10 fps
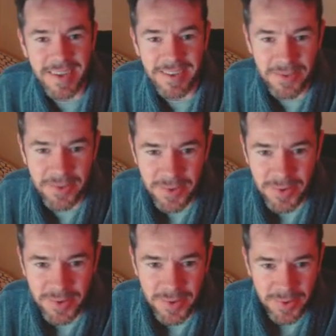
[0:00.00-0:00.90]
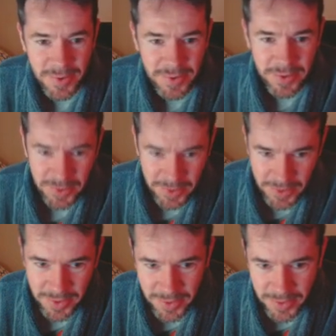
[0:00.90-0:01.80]
Doo,
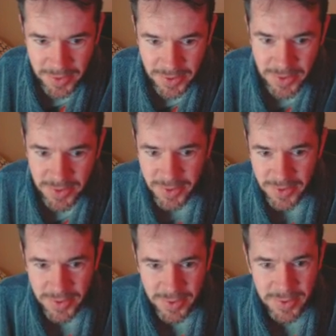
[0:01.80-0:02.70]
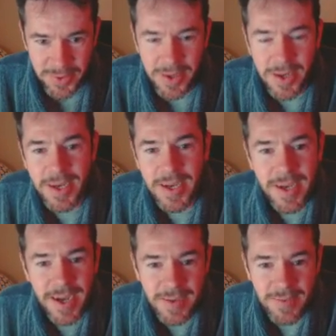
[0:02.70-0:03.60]
doo, doo, doo.
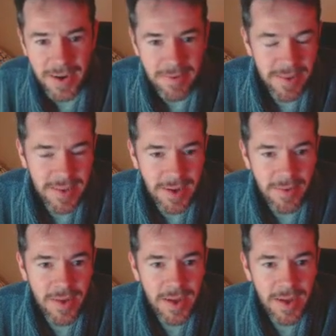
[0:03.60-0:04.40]
I find it really tough.